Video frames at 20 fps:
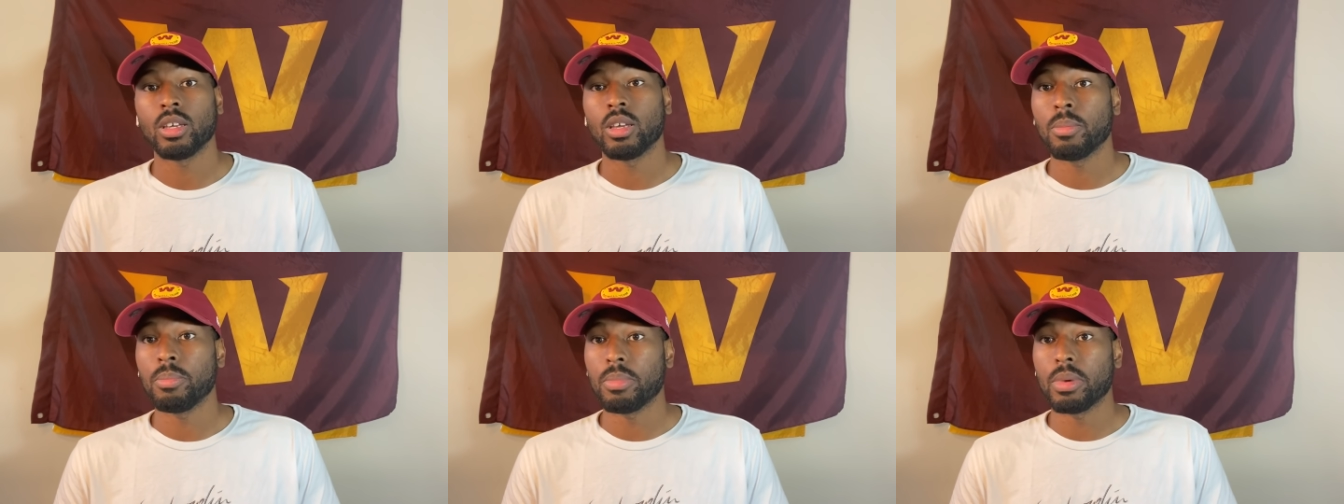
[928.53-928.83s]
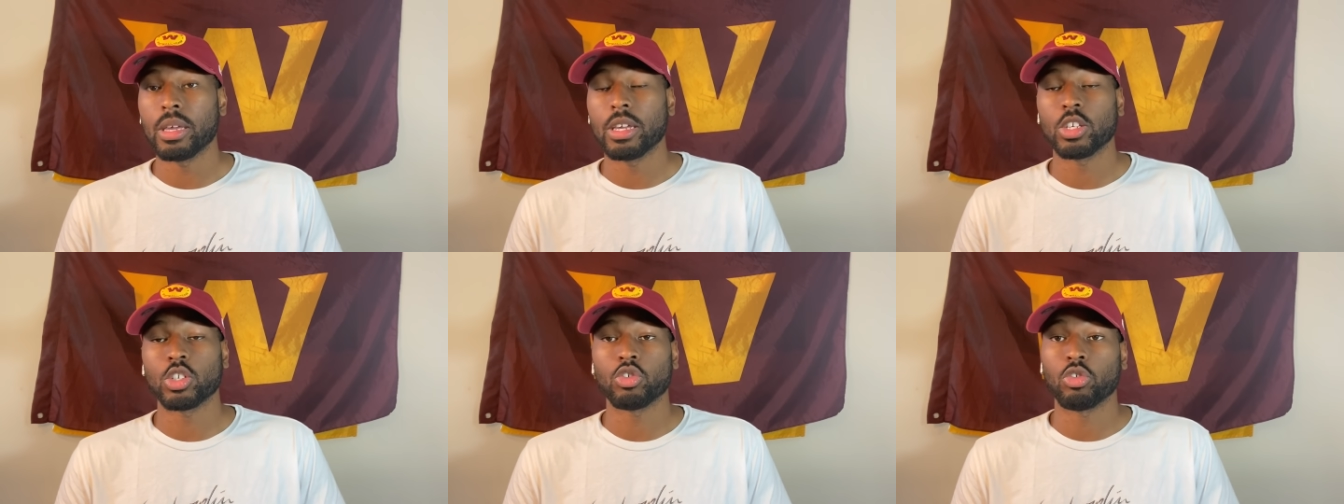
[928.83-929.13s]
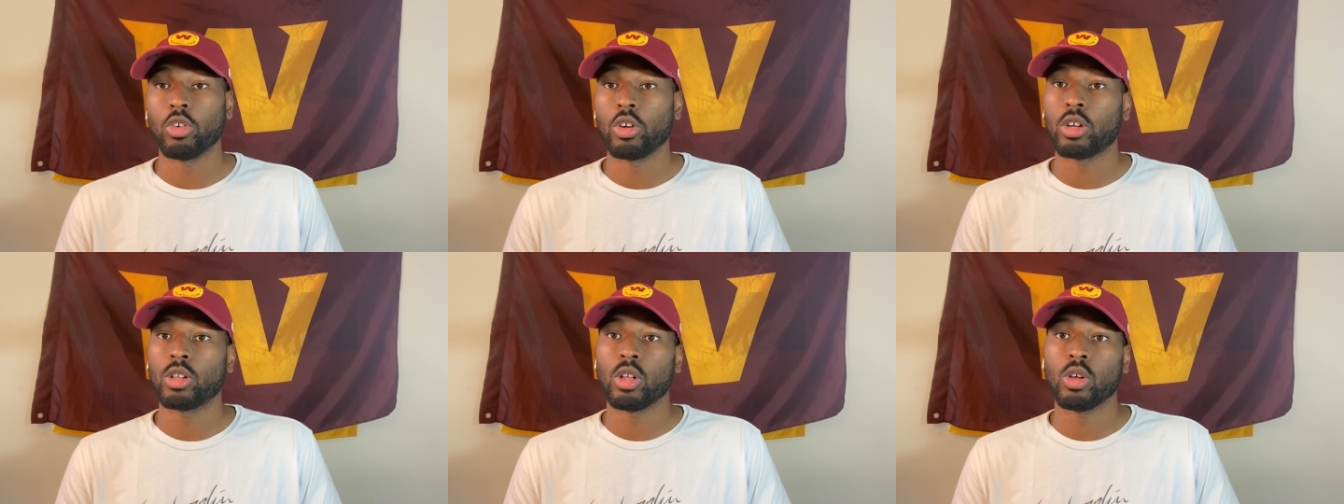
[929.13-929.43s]
being
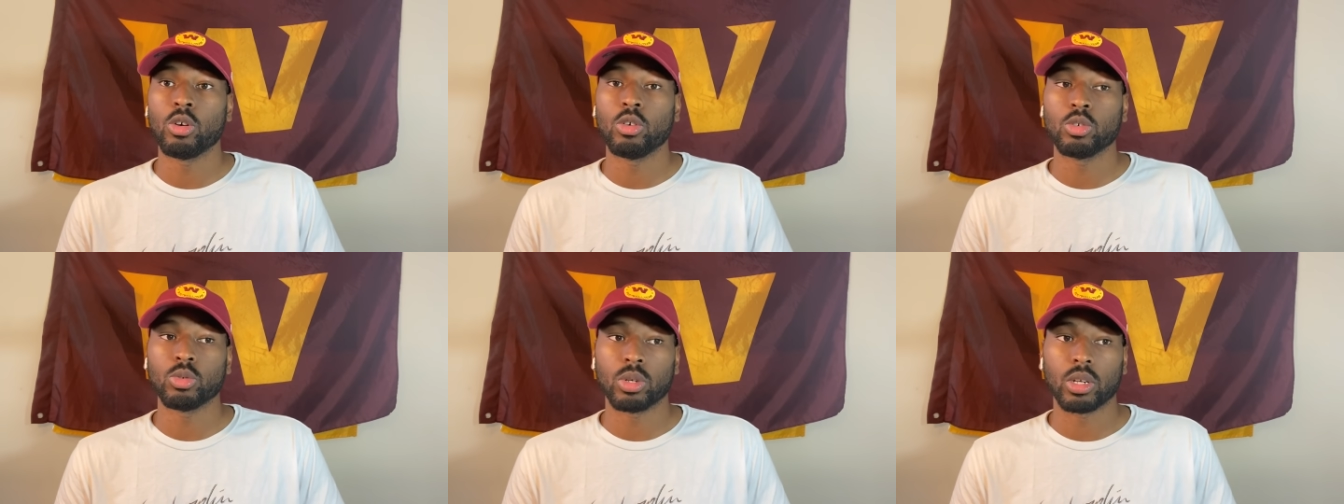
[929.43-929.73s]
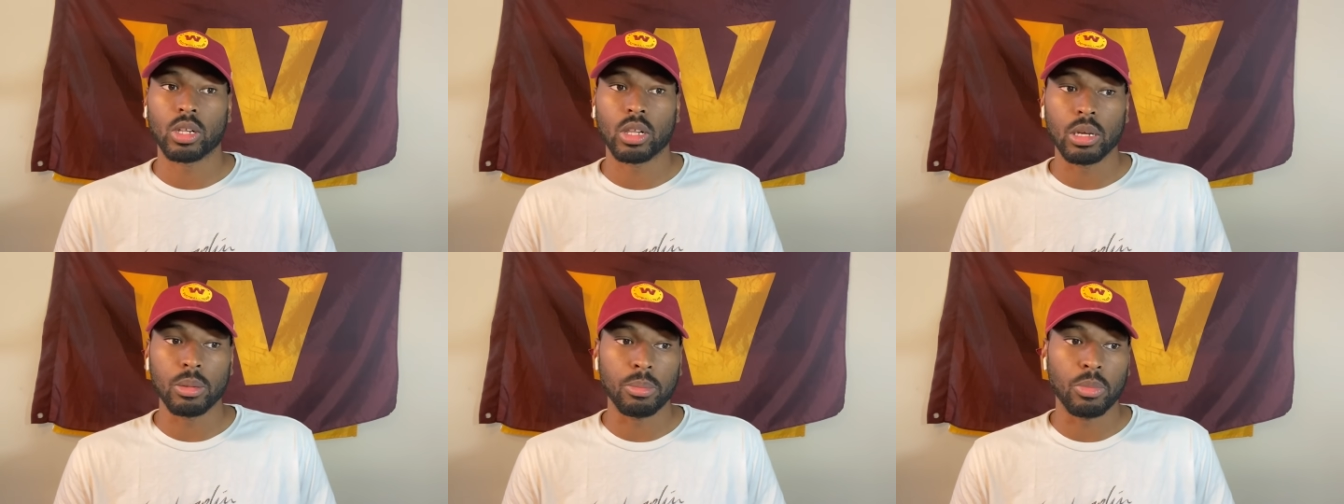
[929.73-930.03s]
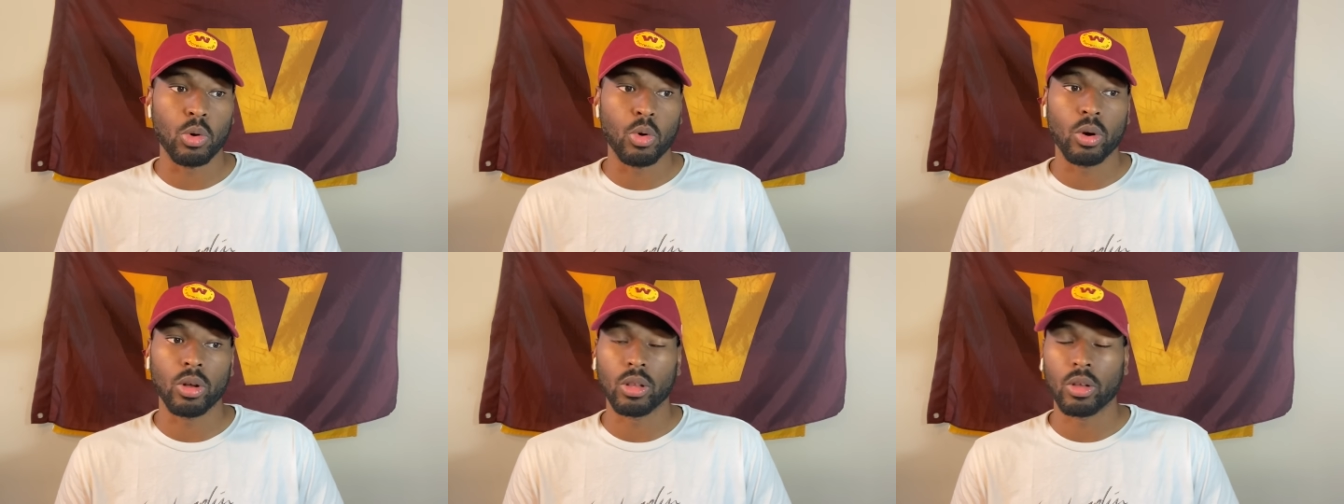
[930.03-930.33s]
street clothes with a
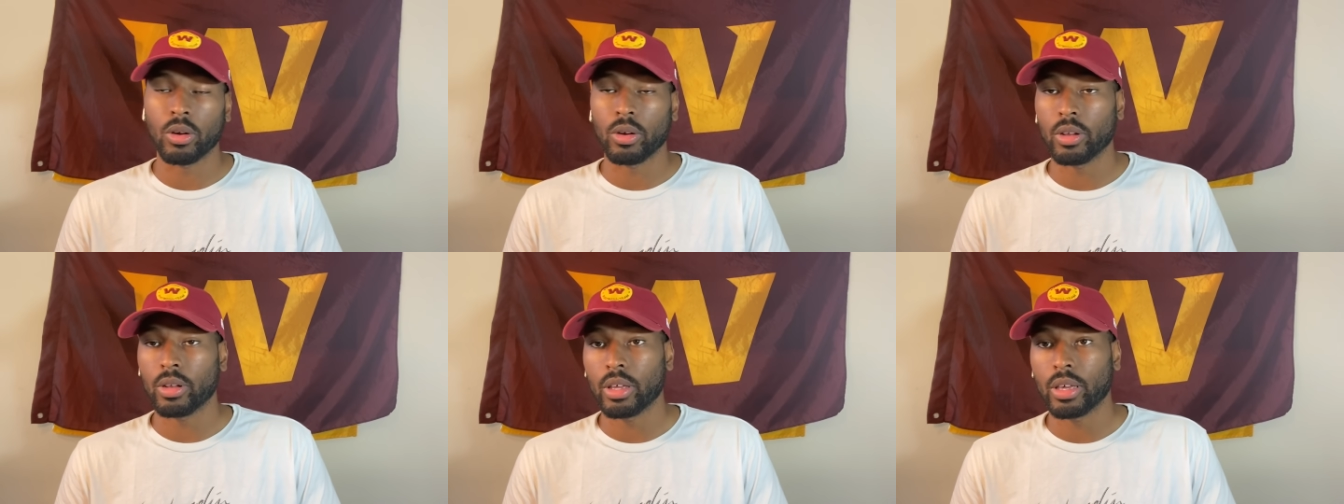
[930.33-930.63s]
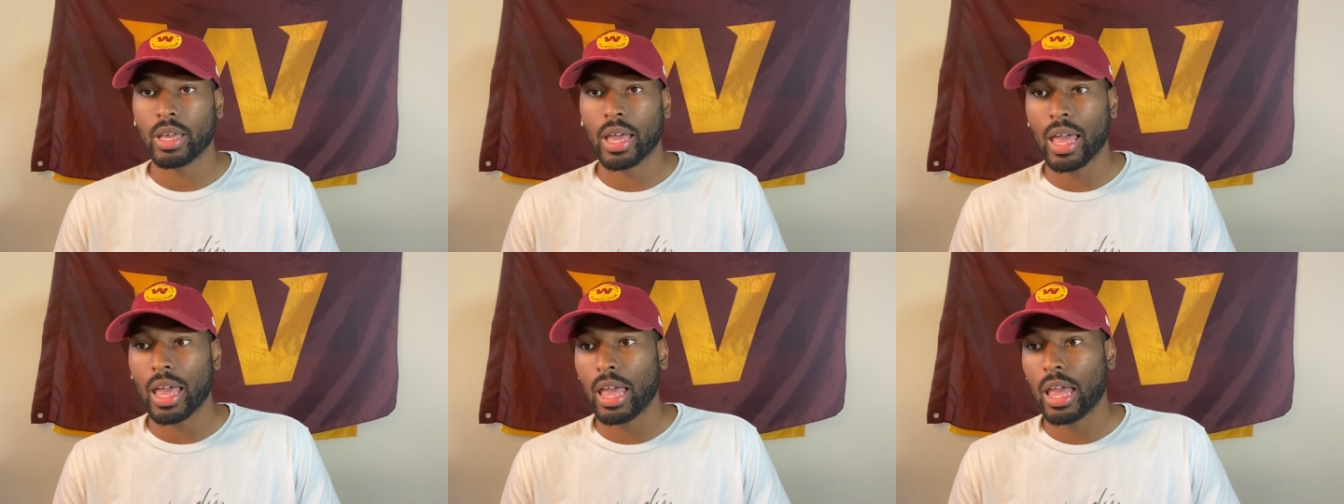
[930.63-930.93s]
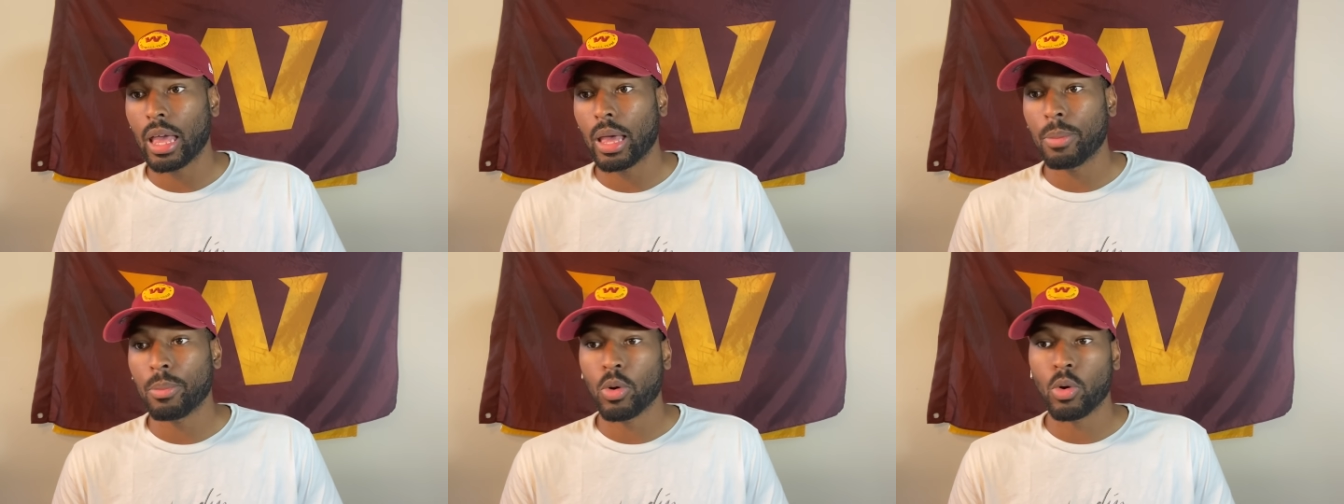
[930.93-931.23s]
clipboard learning the game,